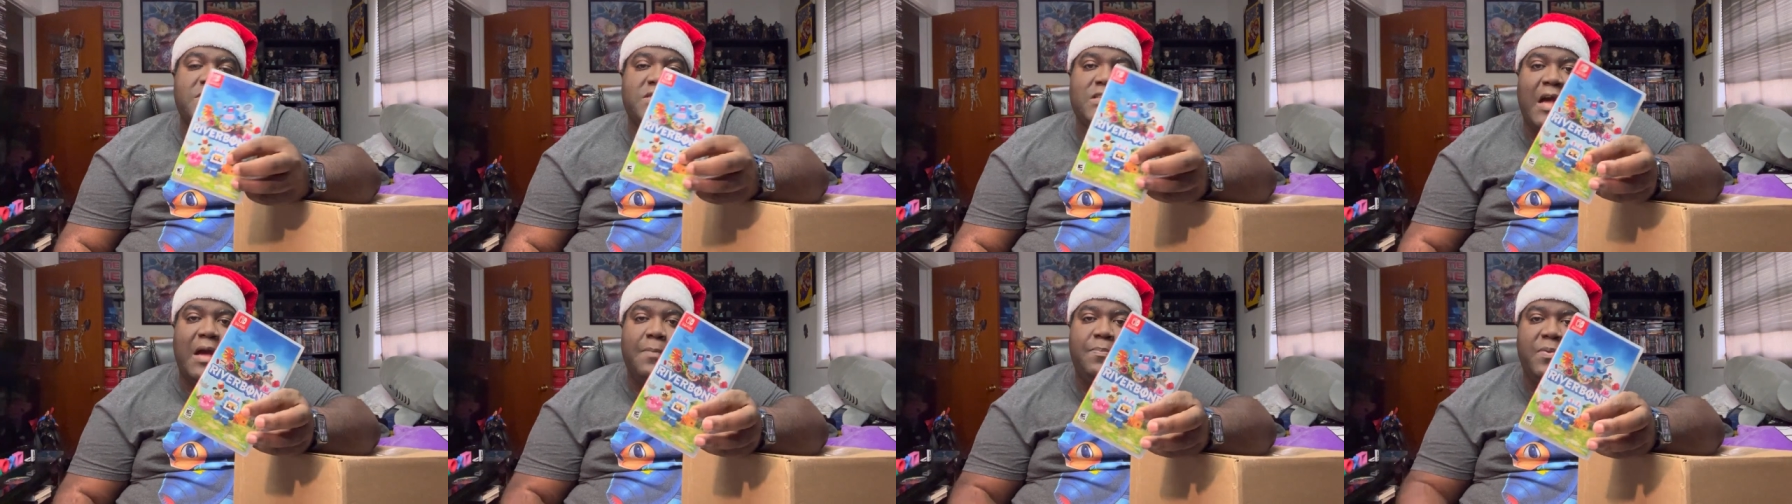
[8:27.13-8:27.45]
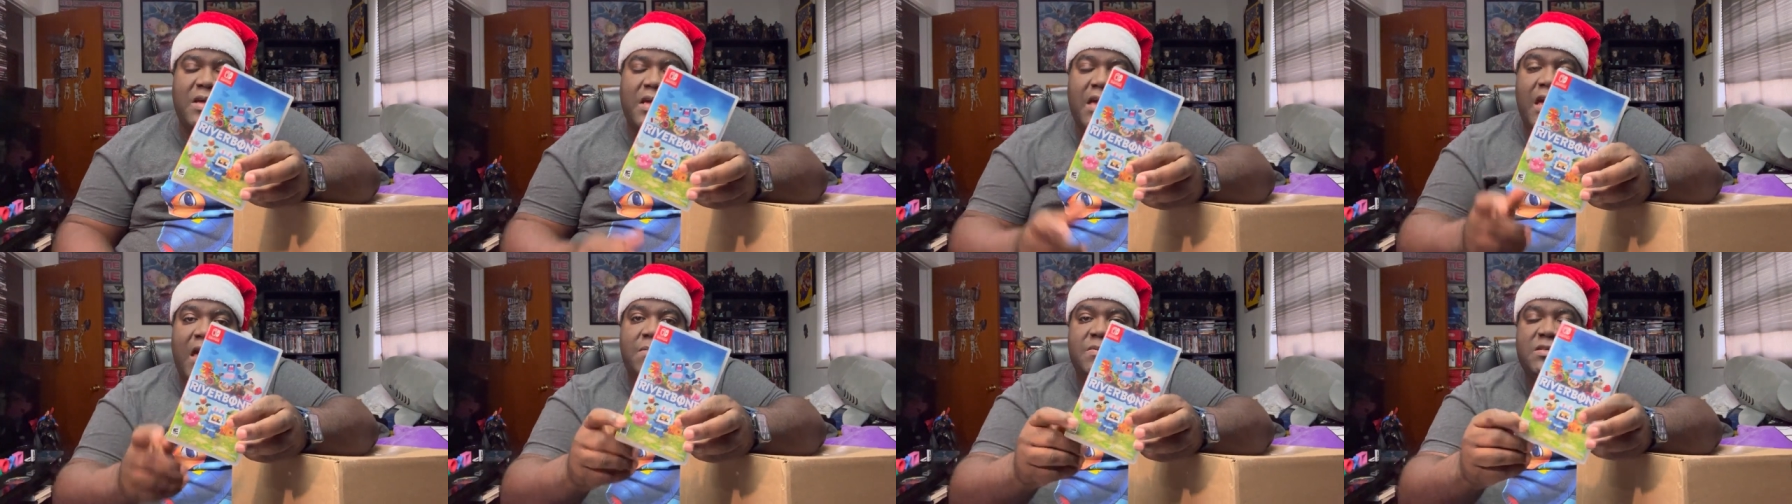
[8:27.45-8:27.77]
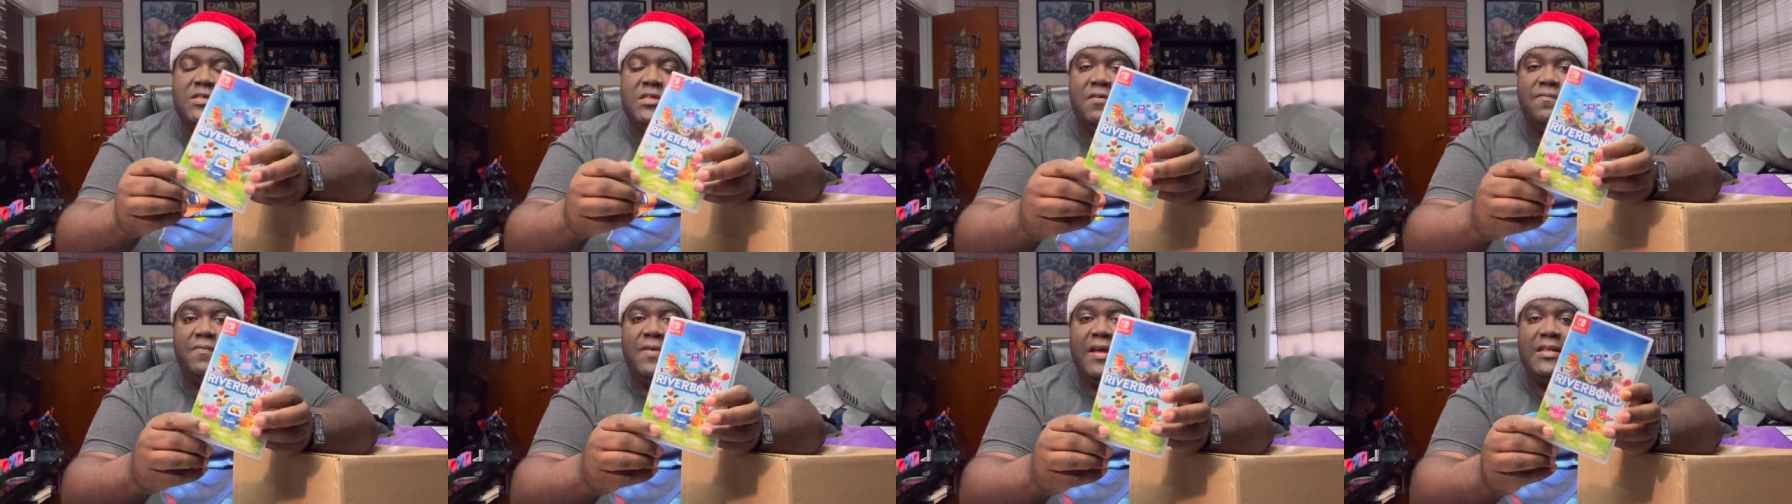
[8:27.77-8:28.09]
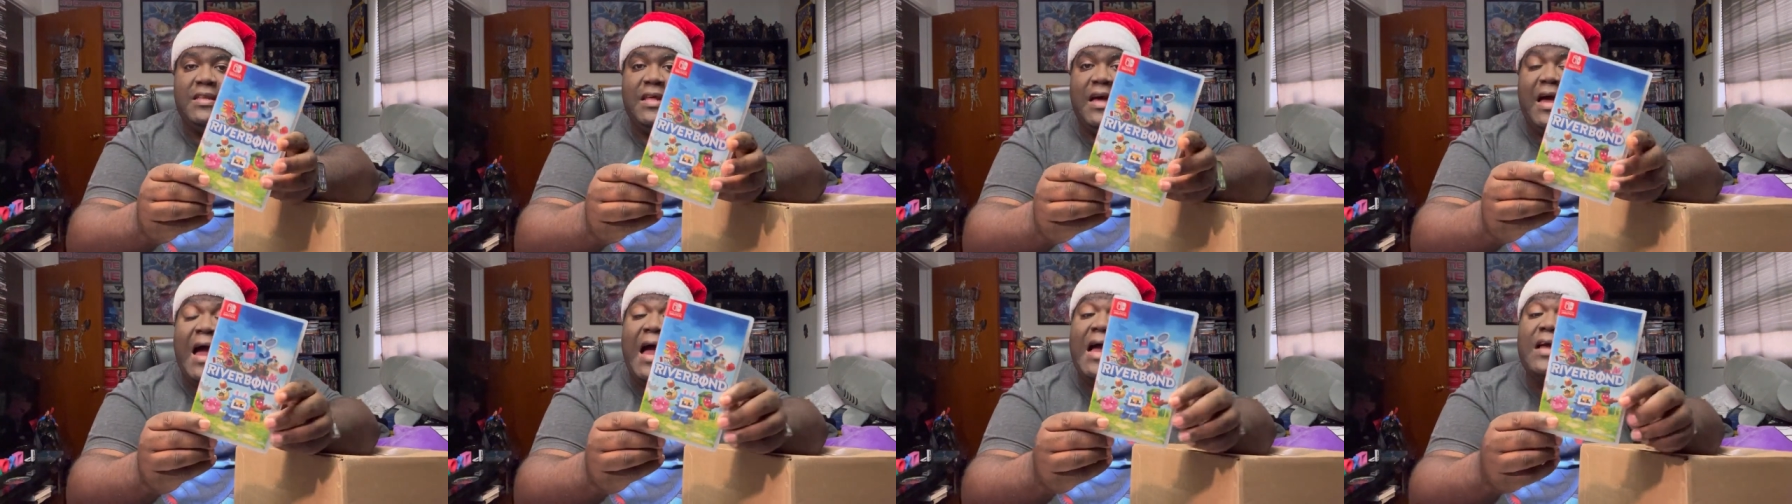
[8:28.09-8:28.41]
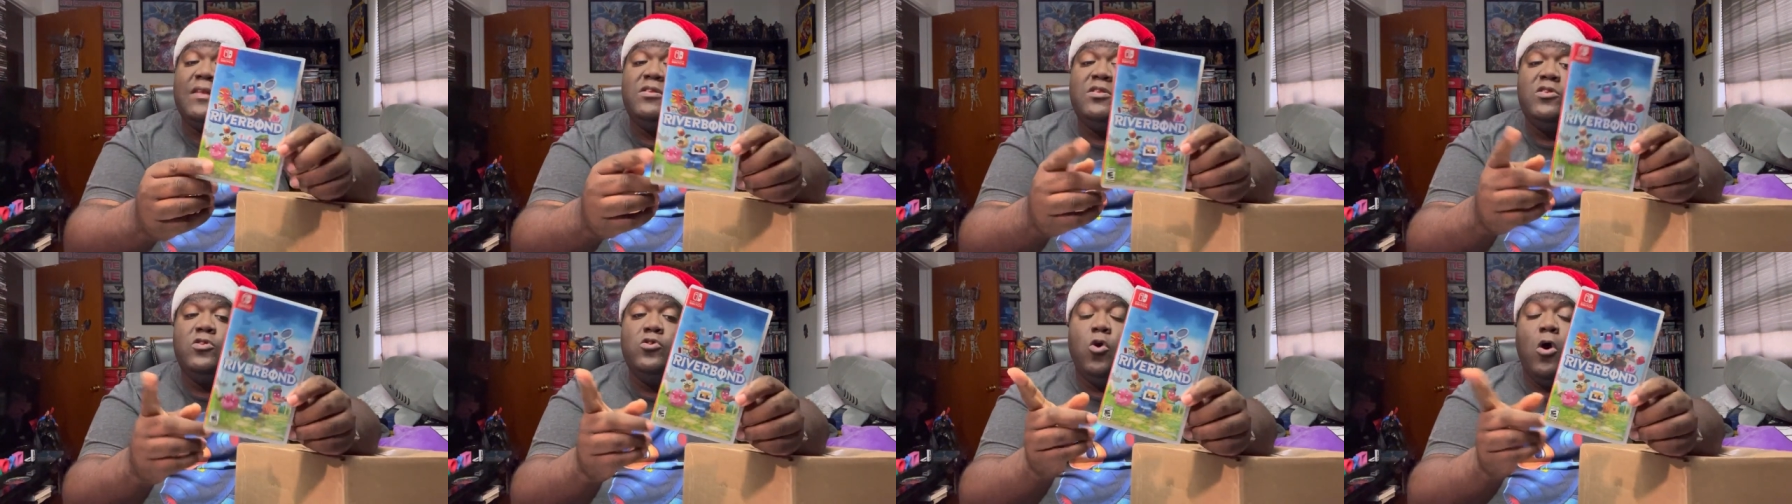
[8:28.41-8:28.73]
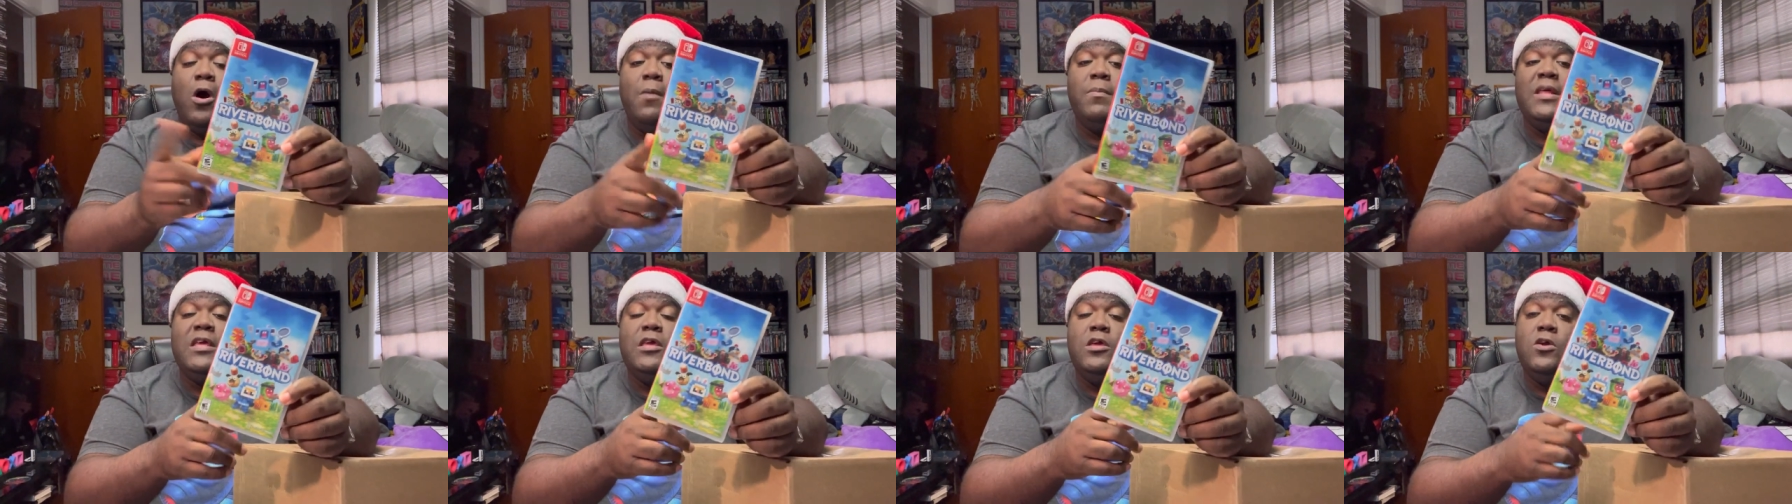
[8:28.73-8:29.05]
type of game and stuff like that. I
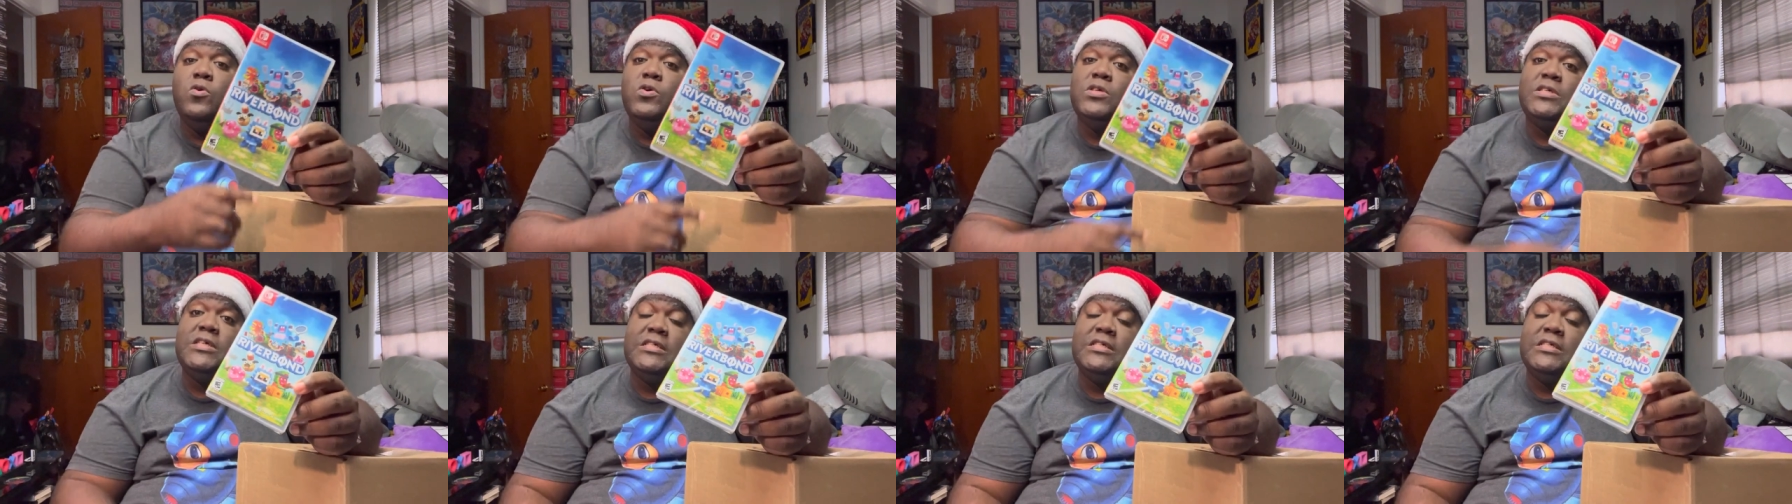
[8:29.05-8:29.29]
normally use